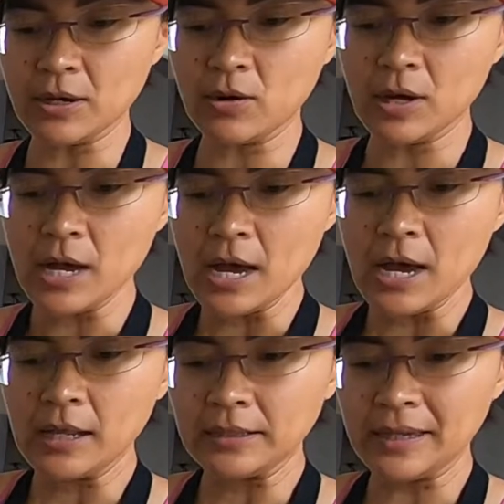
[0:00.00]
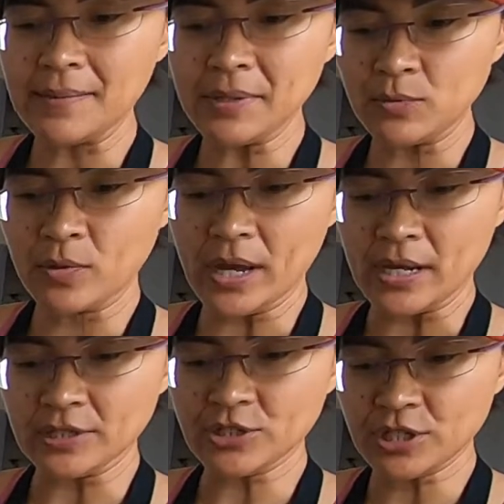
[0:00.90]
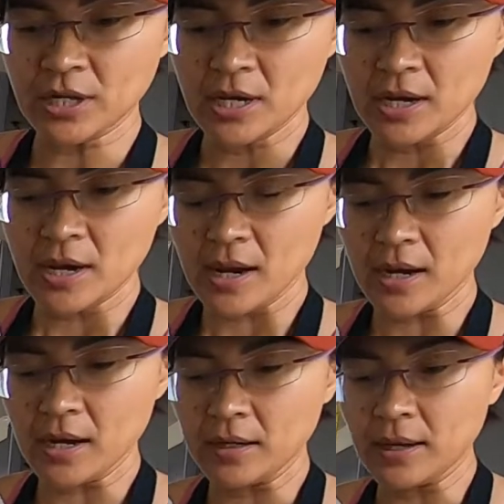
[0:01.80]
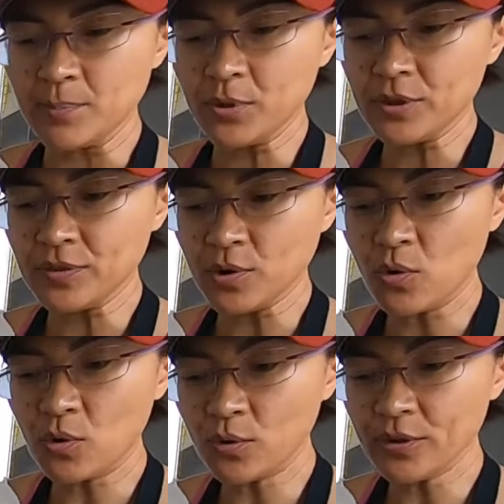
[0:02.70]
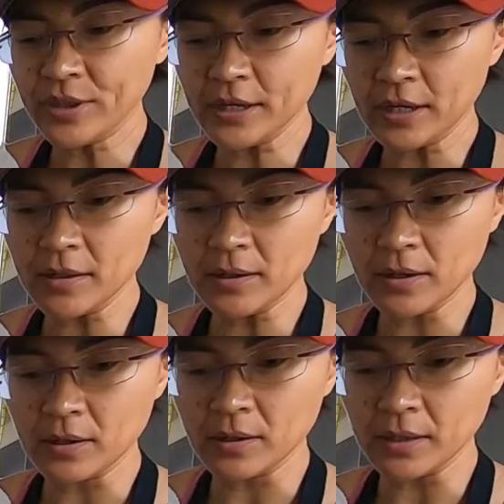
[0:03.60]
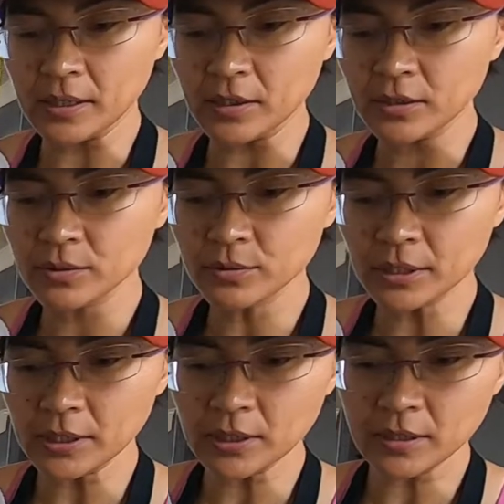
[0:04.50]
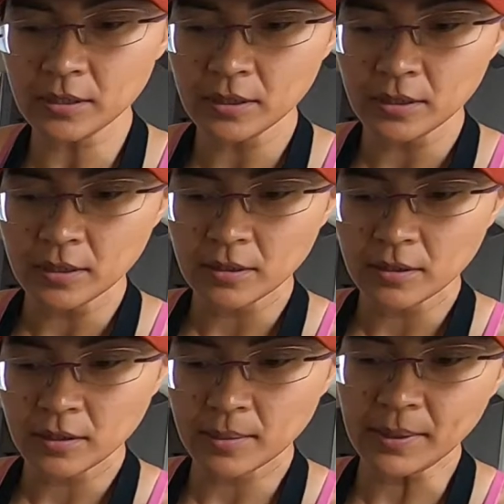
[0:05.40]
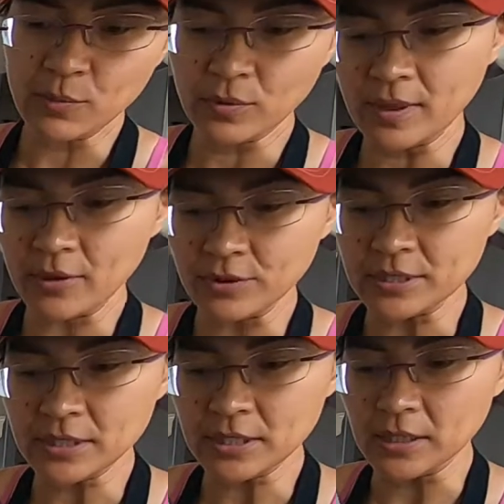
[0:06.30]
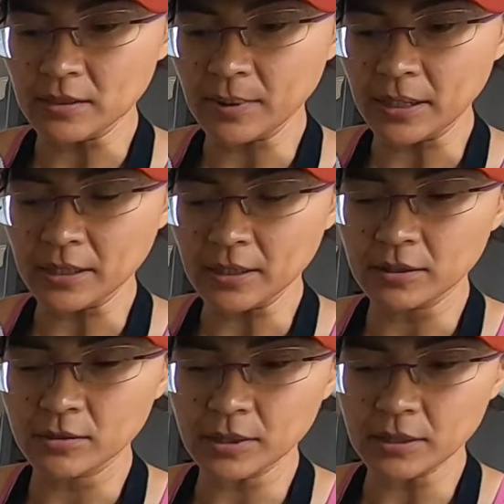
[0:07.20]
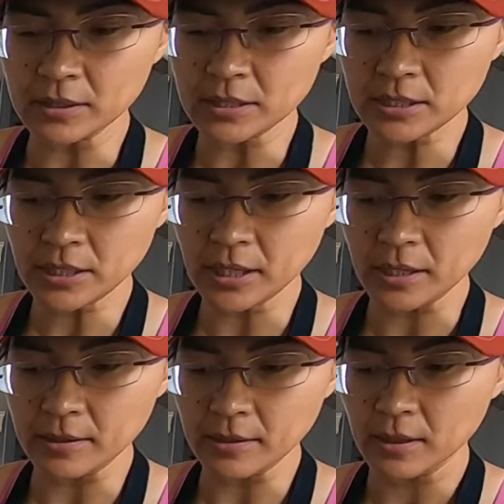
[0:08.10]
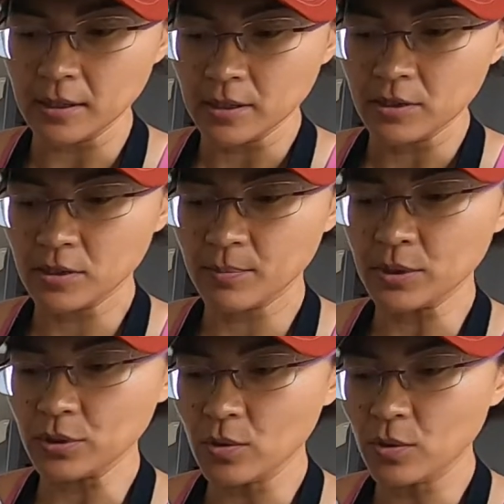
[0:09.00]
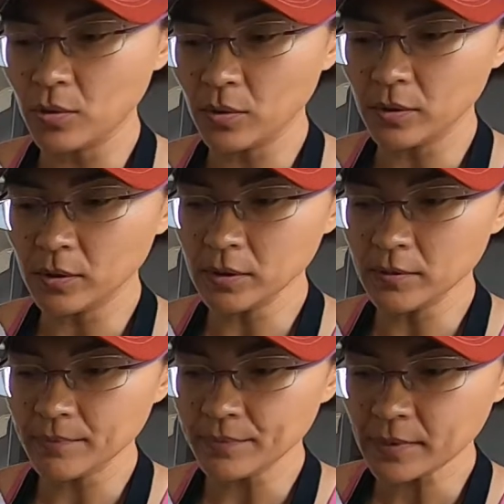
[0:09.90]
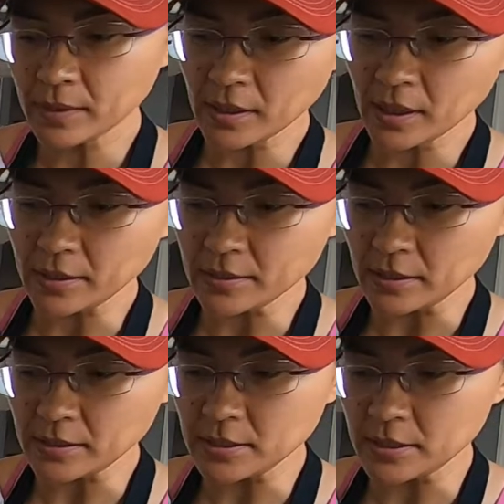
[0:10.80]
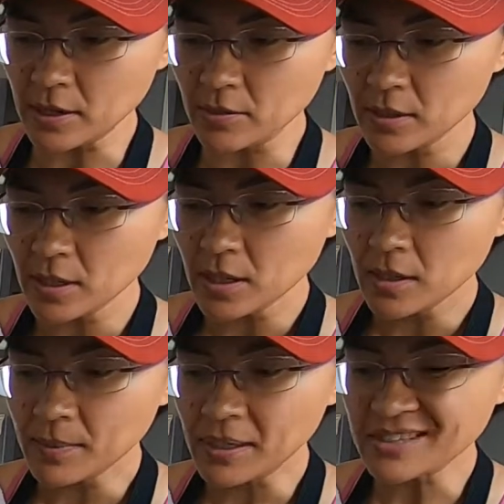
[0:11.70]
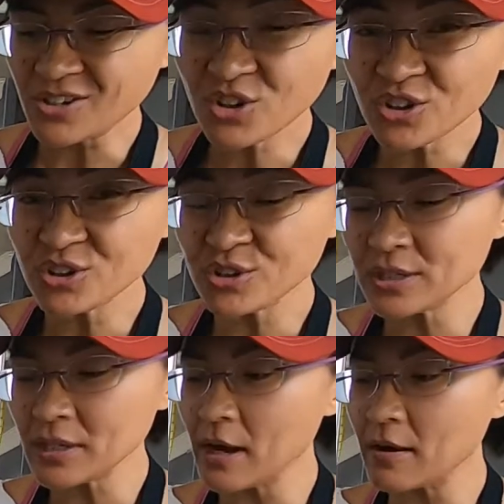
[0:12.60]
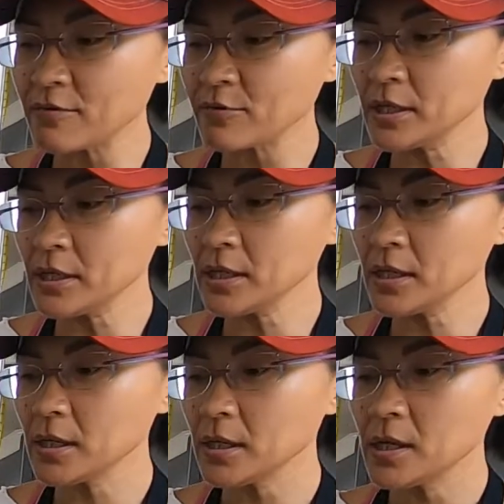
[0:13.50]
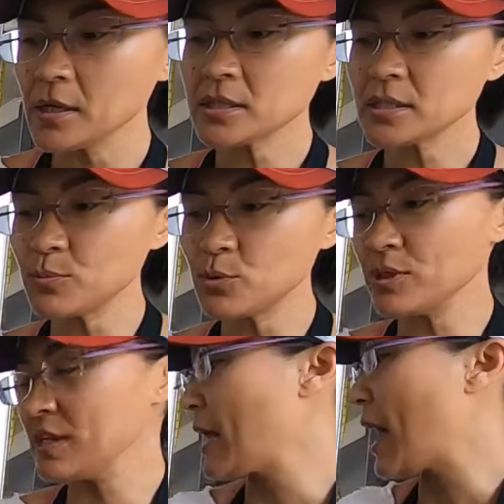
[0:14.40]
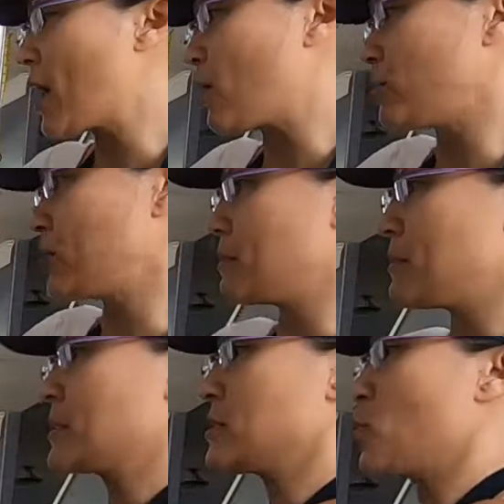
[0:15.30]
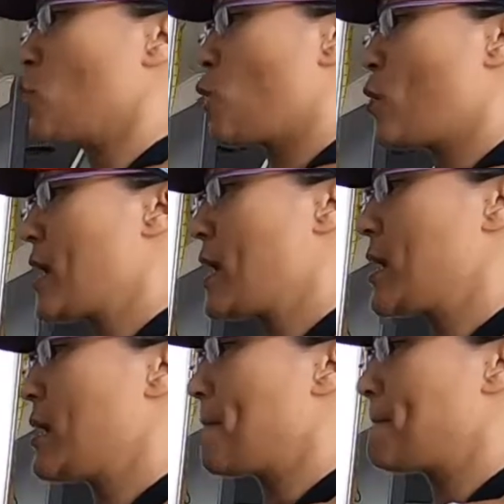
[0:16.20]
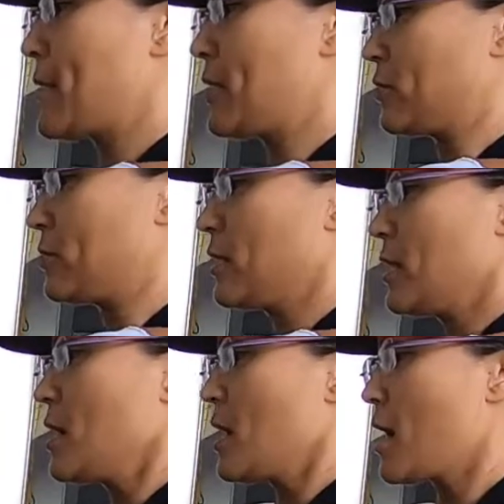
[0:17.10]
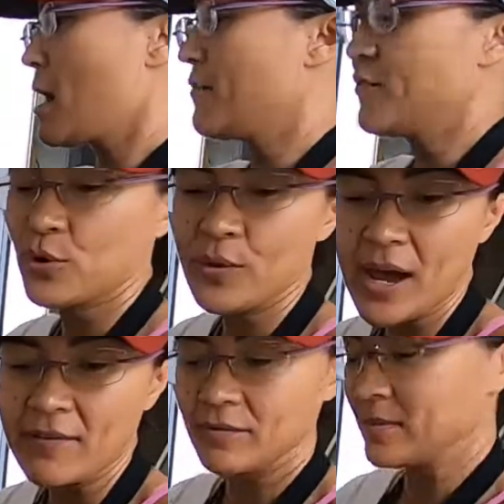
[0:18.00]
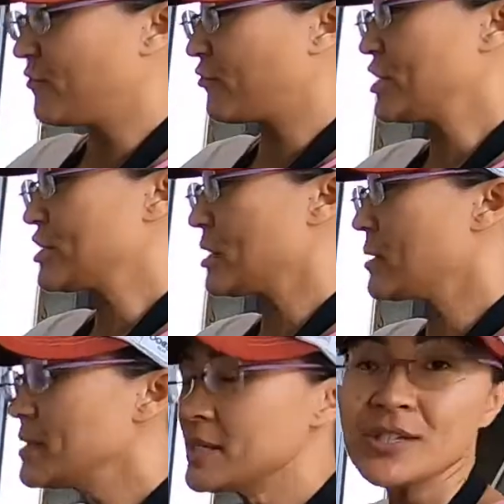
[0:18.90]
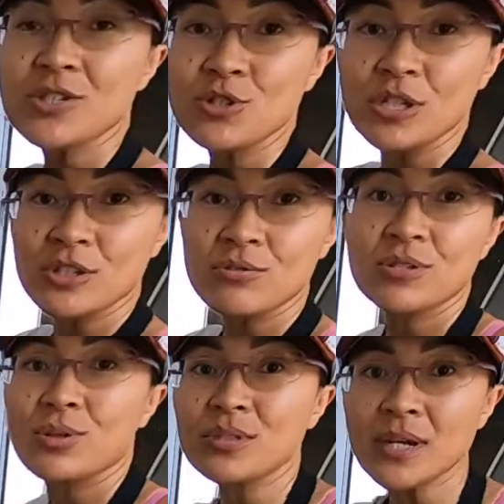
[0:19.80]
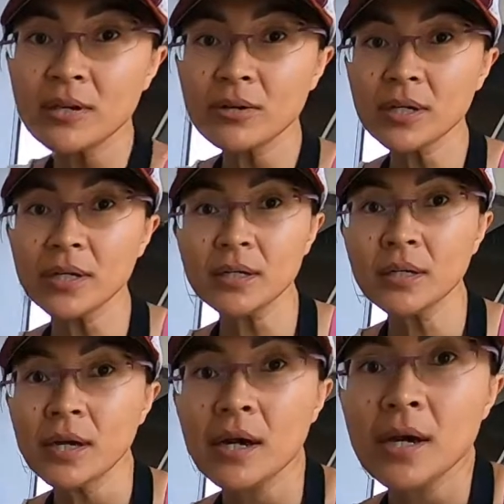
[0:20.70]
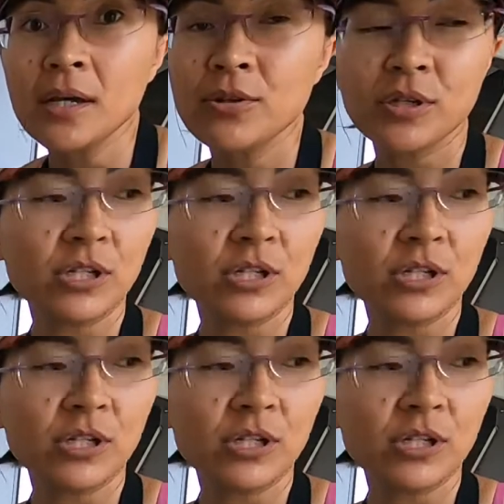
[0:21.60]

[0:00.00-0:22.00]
a lemon wedge. And I put the whole thing in there, including, without the seed, but including the skin. You could put the whole, I gotta take the seed out. But it turns every smoothie out and makes it way better. If you don't have fresh lemons, you could use doTERRA. You